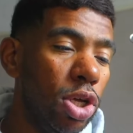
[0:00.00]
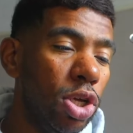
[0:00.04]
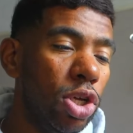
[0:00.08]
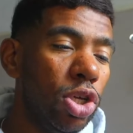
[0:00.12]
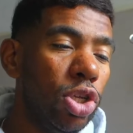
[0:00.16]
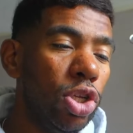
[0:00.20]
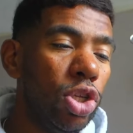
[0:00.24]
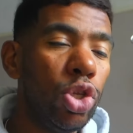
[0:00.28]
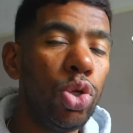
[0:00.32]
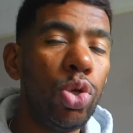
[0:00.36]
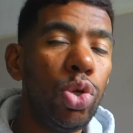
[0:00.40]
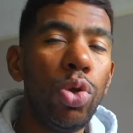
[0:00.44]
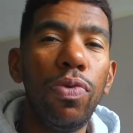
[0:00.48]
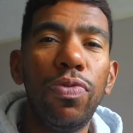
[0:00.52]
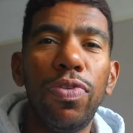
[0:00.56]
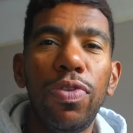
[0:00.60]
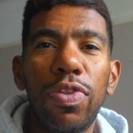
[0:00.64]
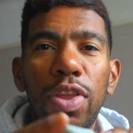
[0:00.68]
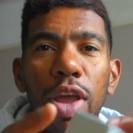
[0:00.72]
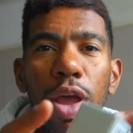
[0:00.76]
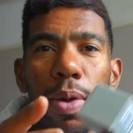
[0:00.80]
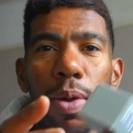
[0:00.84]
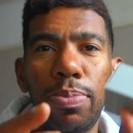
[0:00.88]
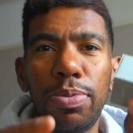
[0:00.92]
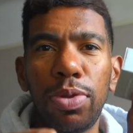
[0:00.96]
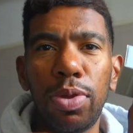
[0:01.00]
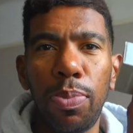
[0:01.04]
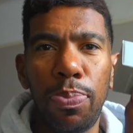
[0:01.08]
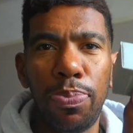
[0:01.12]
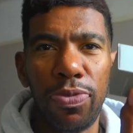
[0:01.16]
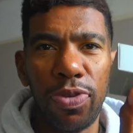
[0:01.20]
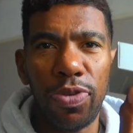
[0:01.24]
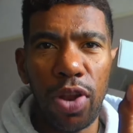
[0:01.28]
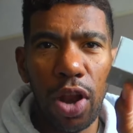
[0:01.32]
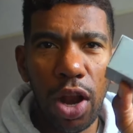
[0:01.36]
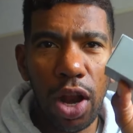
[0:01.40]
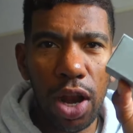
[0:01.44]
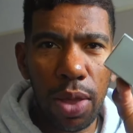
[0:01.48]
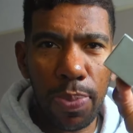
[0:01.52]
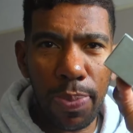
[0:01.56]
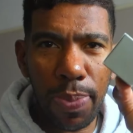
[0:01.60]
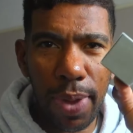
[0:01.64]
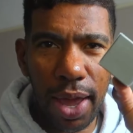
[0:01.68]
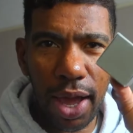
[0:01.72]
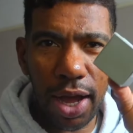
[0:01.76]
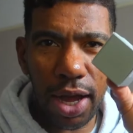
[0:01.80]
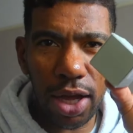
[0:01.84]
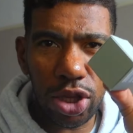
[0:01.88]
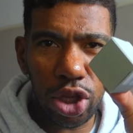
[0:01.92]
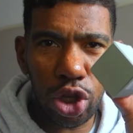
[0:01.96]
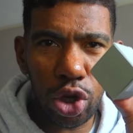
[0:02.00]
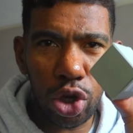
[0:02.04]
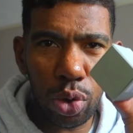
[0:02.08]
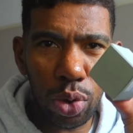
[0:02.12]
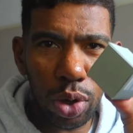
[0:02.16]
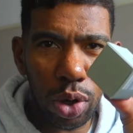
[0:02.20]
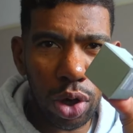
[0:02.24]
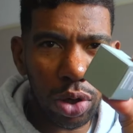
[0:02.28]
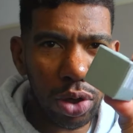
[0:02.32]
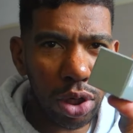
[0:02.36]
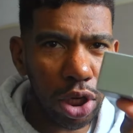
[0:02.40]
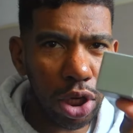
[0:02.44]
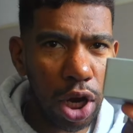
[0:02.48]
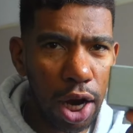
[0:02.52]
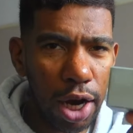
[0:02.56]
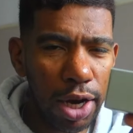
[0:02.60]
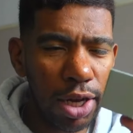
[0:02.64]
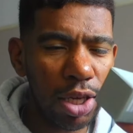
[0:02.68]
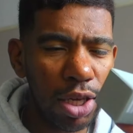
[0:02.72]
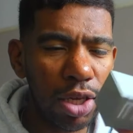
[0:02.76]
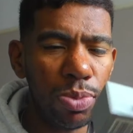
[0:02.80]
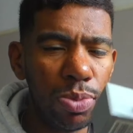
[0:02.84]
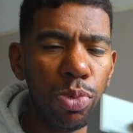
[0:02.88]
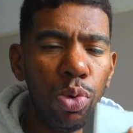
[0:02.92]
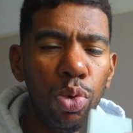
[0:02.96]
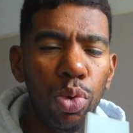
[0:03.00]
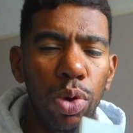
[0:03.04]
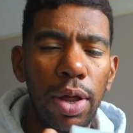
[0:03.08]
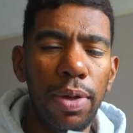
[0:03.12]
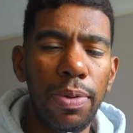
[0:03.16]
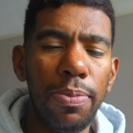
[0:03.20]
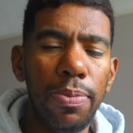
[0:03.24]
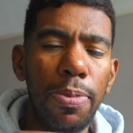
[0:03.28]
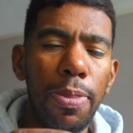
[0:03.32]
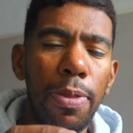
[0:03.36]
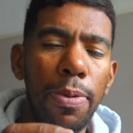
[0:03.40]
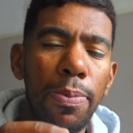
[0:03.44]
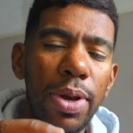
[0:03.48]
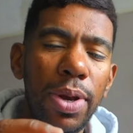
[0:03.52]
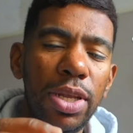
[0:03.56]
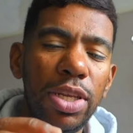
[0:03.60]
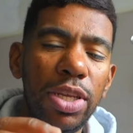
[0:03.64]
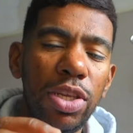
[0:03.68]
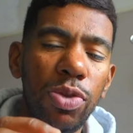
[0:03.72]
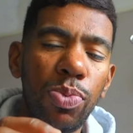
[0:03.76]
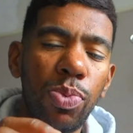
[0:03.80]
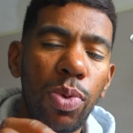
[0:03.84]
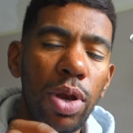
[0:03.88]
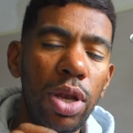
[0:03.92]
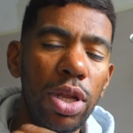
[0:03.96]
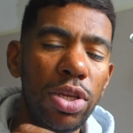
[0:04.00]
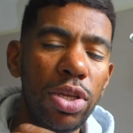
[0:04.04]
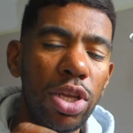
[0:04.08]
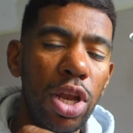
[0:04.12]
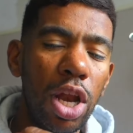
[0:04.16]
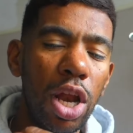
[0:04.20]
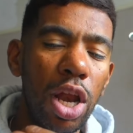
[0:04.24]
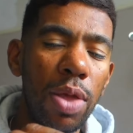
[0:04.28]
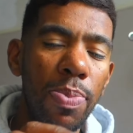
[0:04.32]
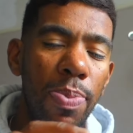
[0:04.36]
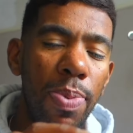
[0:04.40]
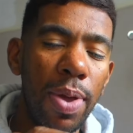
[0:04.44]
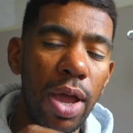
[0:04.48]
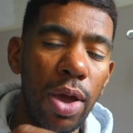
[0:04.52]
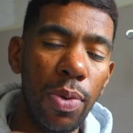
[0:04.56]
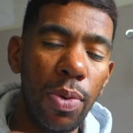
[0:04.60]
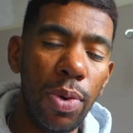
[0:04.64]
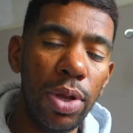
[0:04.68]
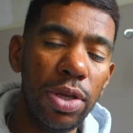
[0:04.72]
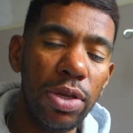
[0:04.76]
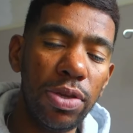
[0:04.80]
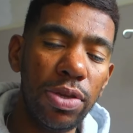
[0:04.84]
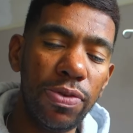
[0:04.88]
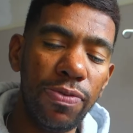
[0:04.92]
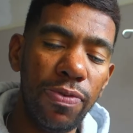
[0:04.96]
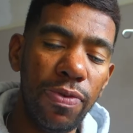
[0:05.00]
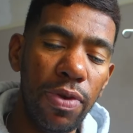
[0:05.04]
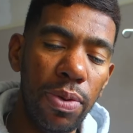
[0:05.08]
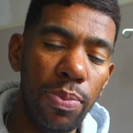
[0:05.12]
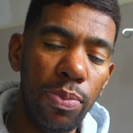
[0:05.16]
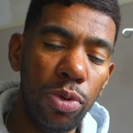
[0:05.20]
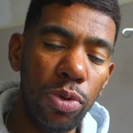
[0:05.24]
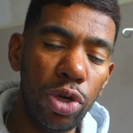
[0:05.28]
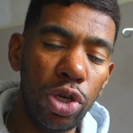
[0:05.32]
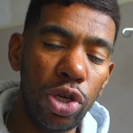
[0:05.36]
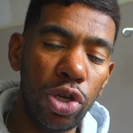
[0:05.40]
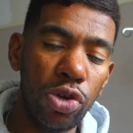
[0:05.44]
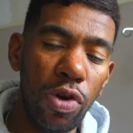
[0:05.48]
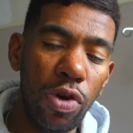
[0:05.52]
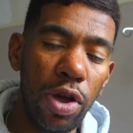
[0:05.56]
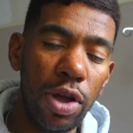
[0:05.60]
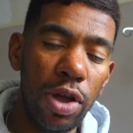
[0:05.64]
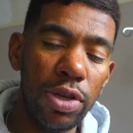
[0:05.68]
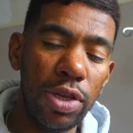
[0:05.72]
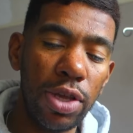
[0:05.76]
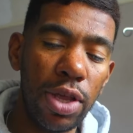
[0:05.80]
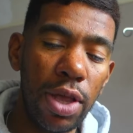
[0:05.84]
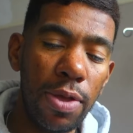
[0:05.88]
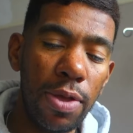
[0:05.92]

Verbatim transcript: Two of the tubs are slightly bigger, two are slightly smaller, but this is one of the slightly bigger ones for the moisturizer.